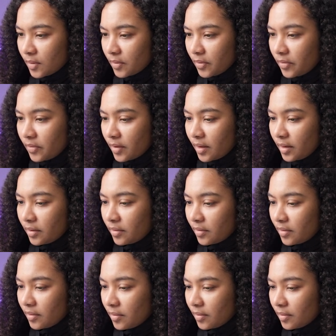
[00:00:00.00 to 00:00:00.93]

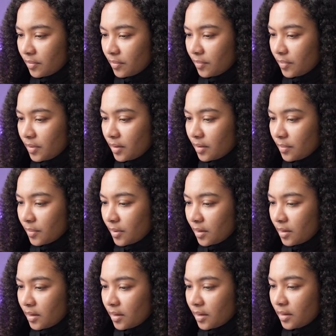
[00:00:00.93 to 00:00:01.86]
set
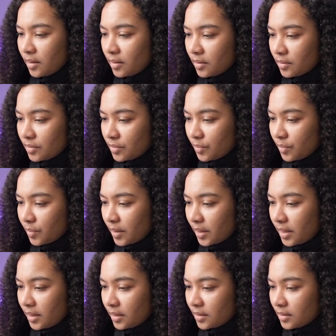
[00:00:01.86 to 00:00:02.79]
BMI to
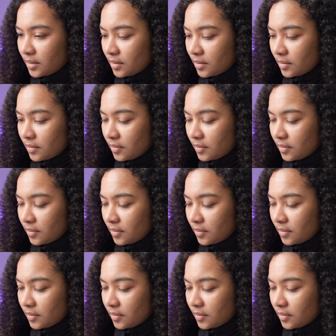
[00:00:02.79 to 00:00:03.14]
weight